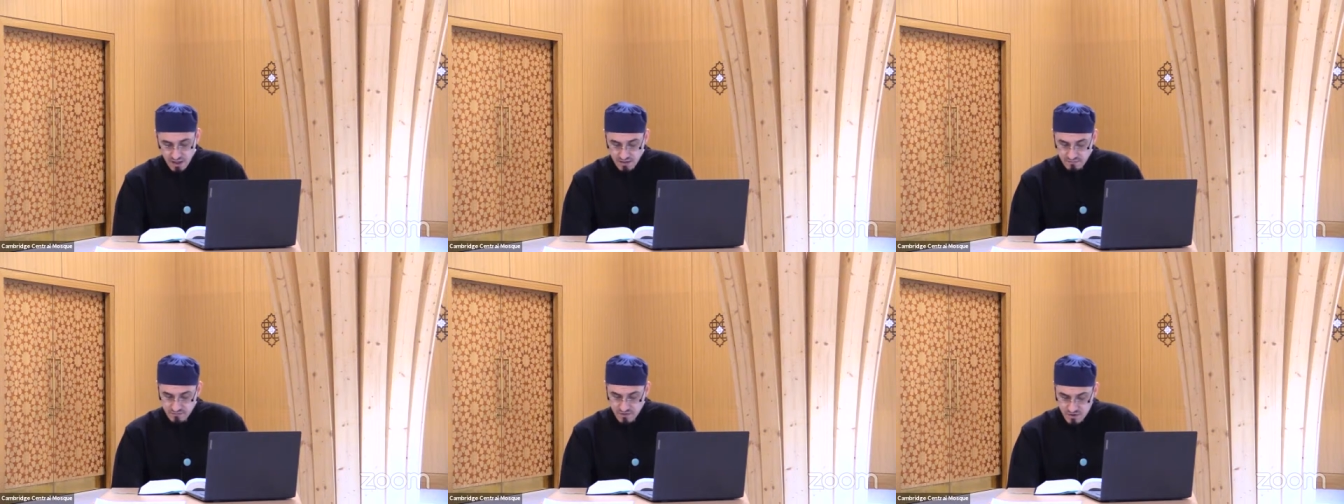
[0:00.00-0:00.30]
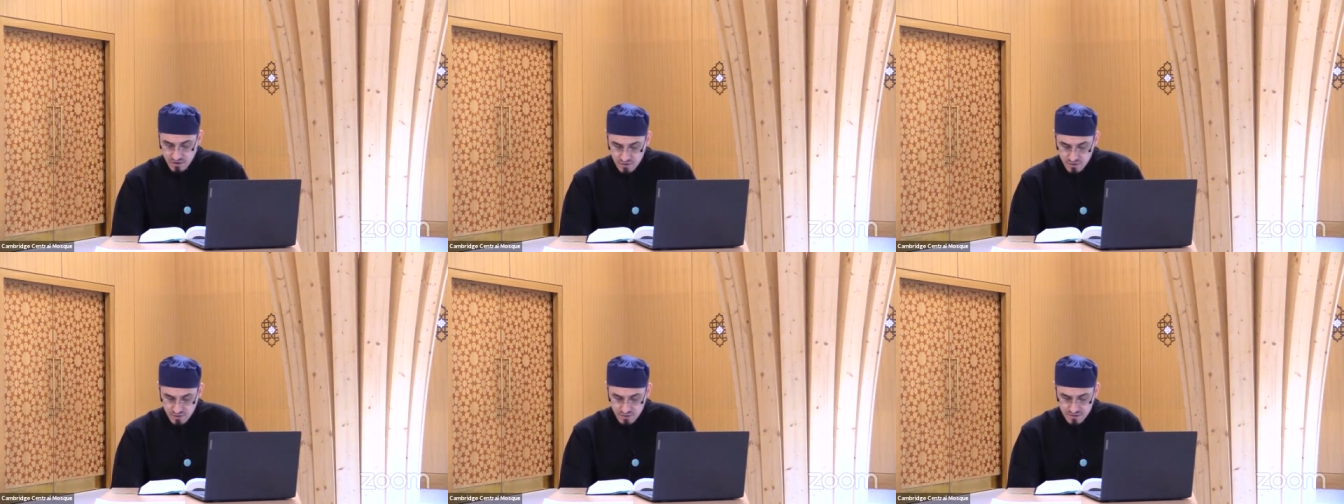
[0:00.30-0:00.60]
If
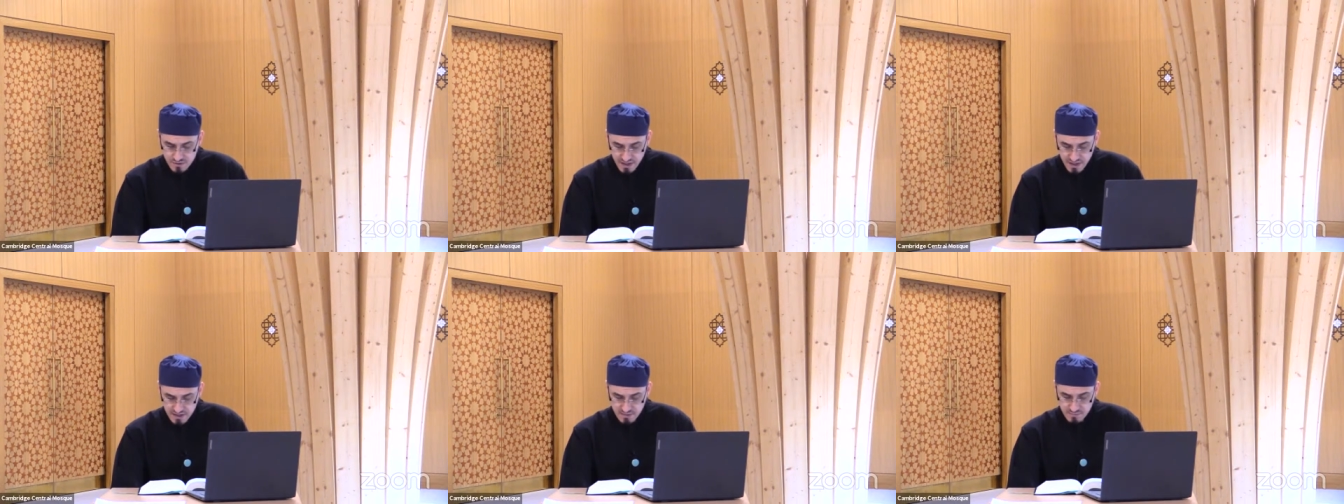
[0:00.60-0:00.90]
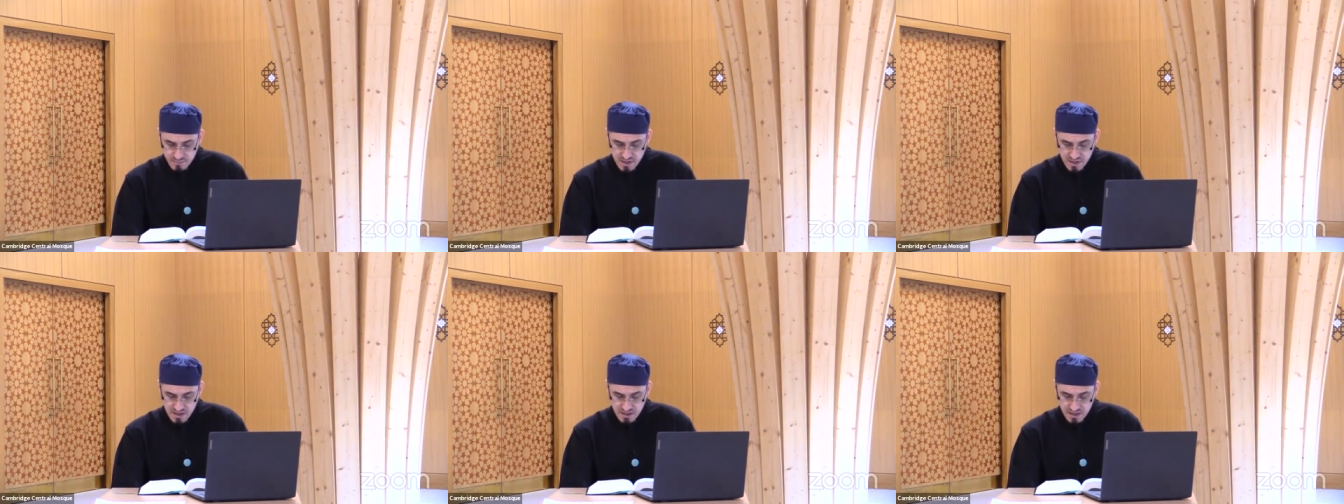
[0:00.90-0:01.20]
the truth
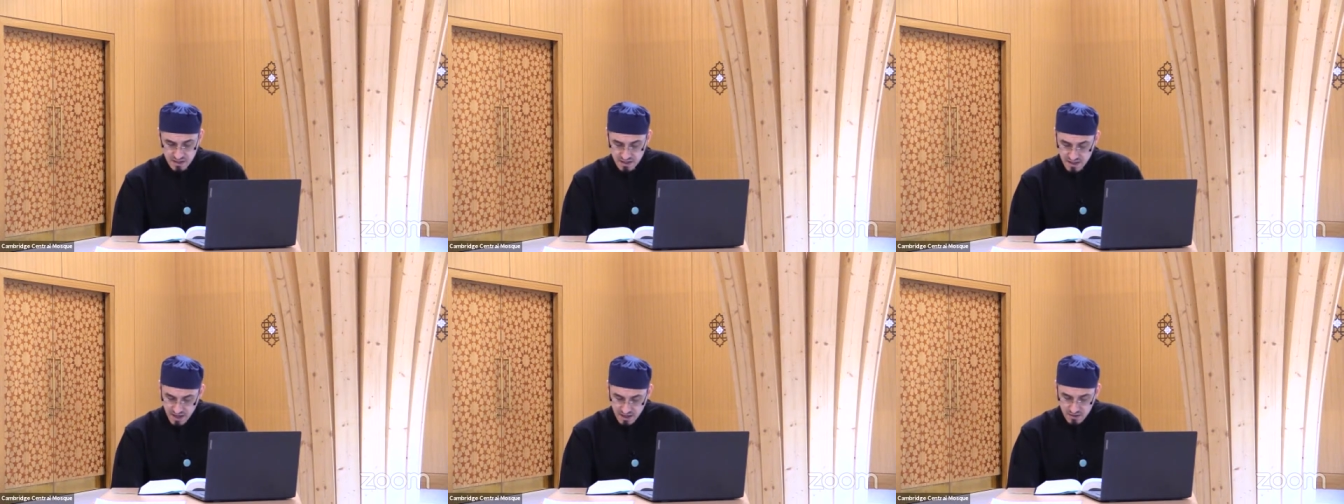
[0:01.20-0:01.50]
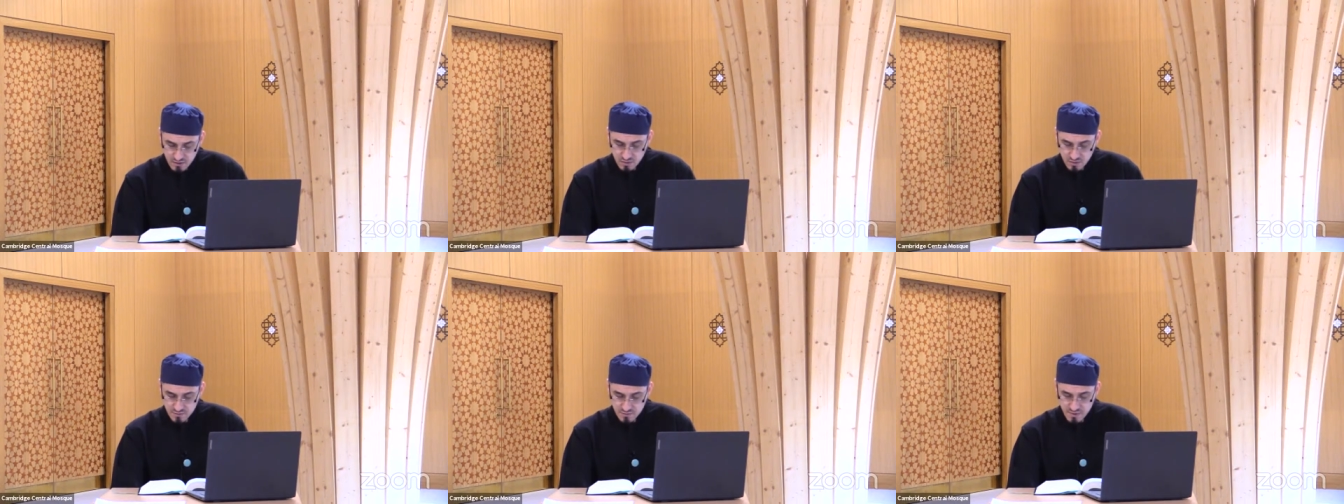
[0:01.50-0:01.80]
had been in
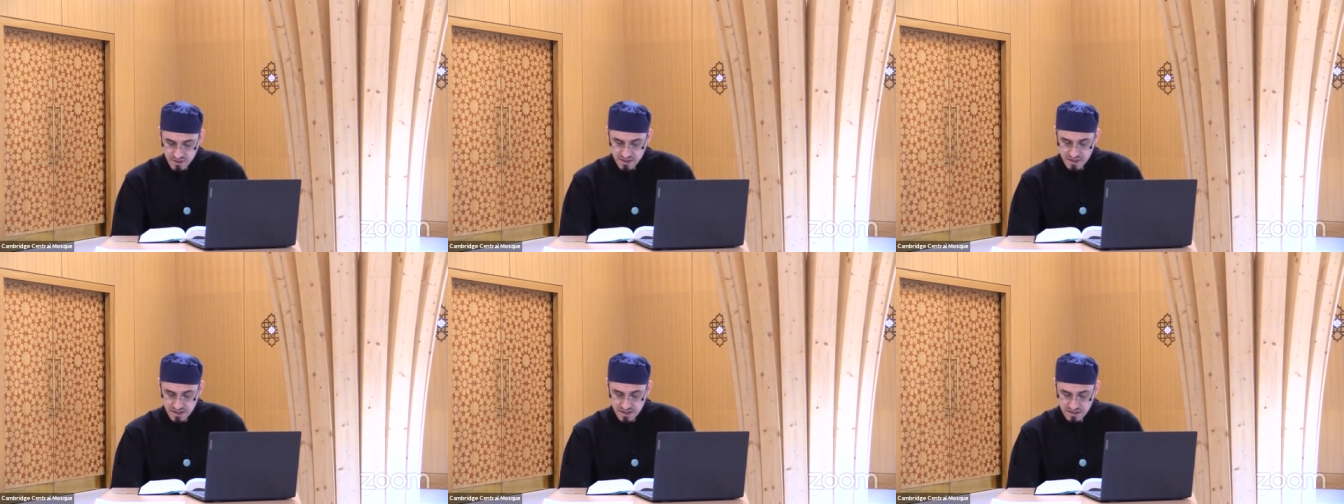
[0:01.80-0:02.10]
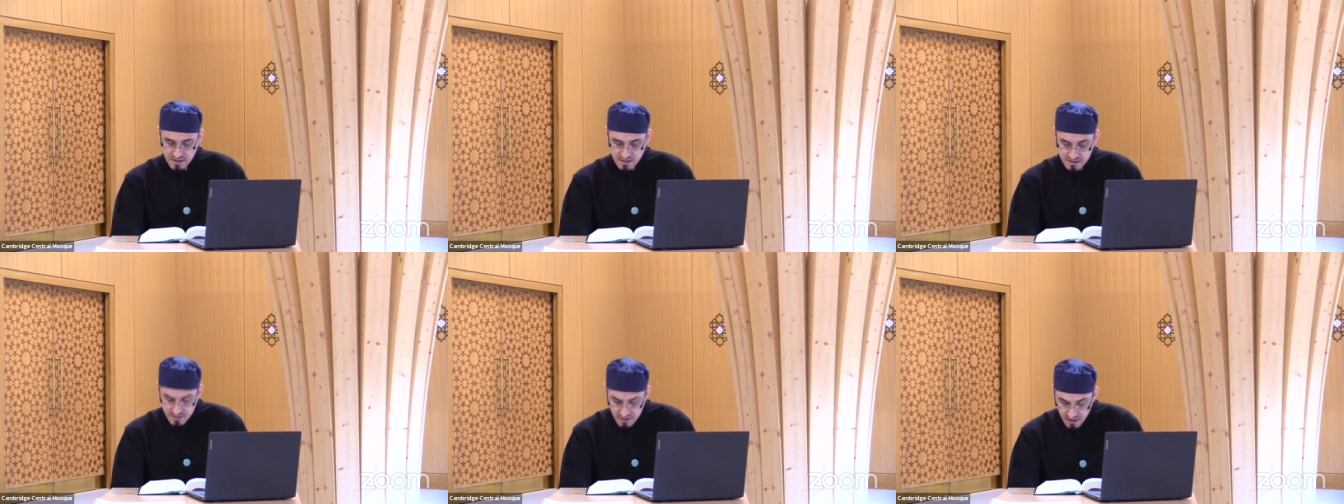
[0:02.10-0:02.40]
accord with their
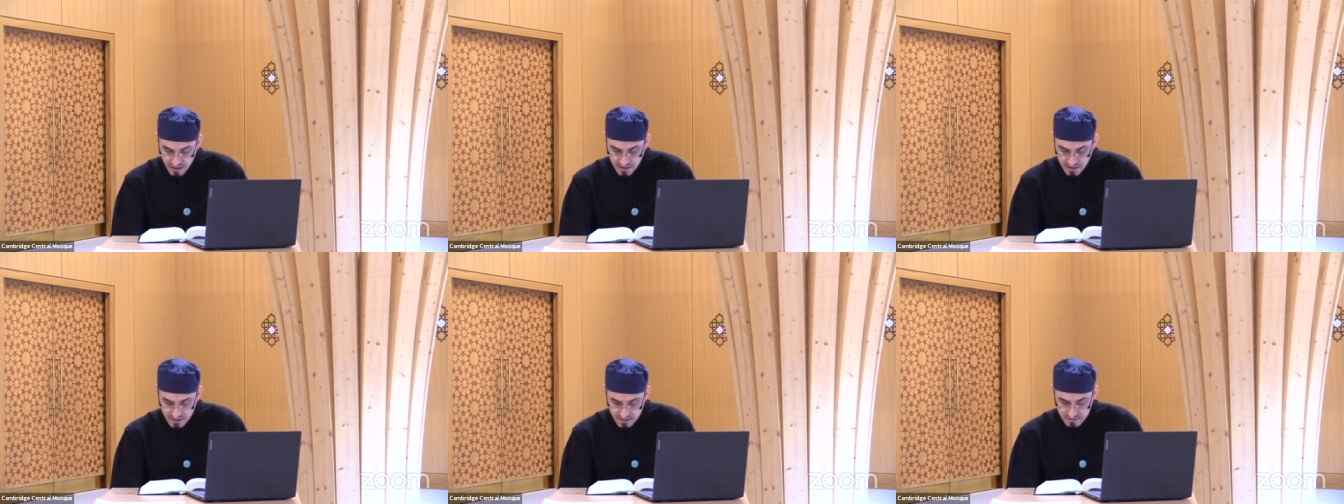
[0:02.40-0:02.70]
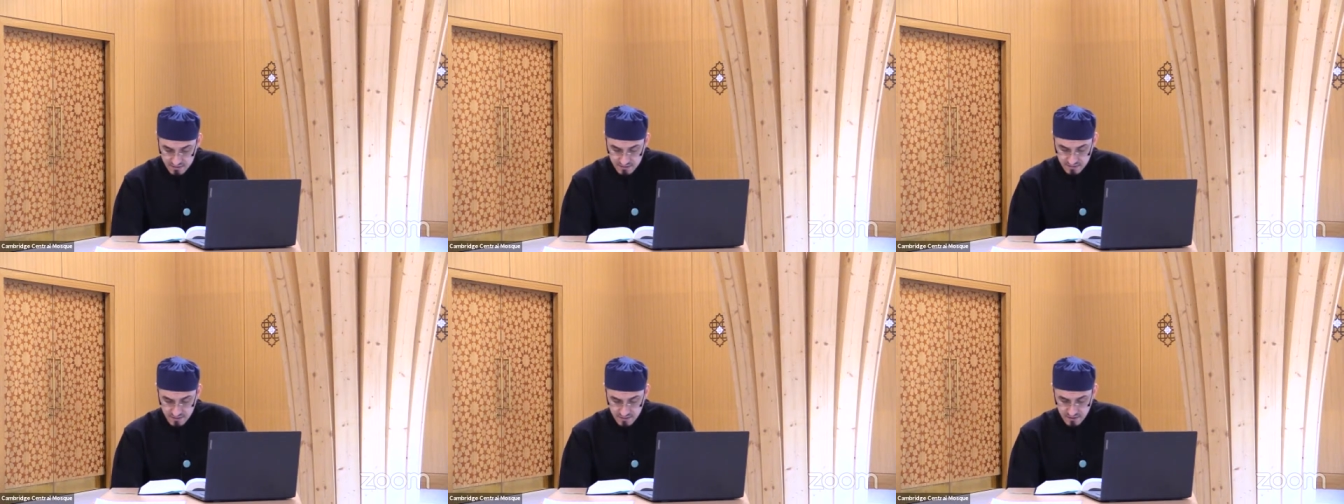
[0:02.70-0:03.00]

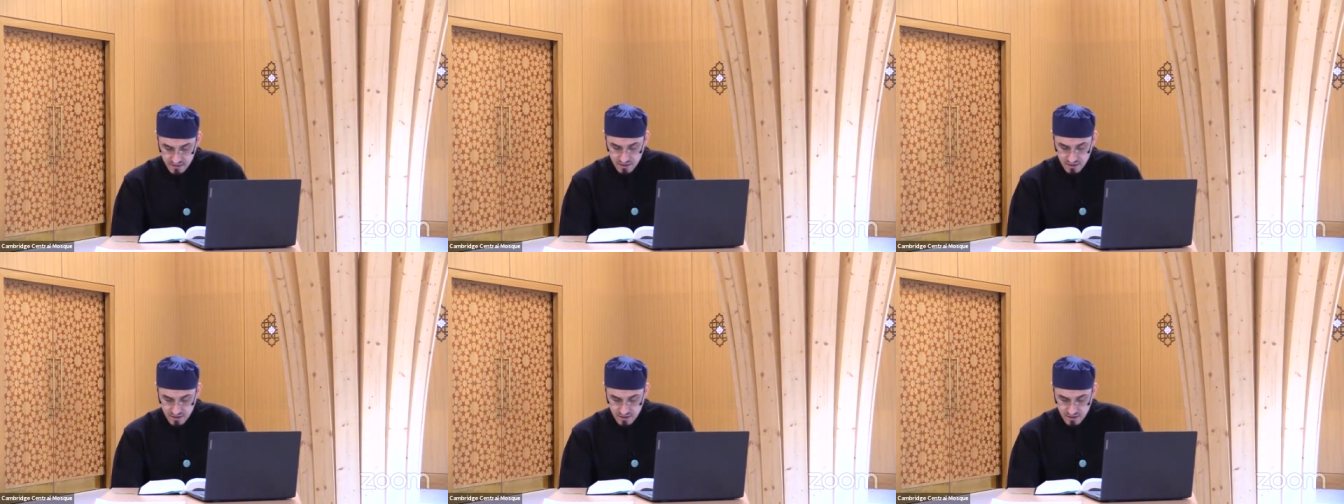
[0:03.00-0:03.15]
desires,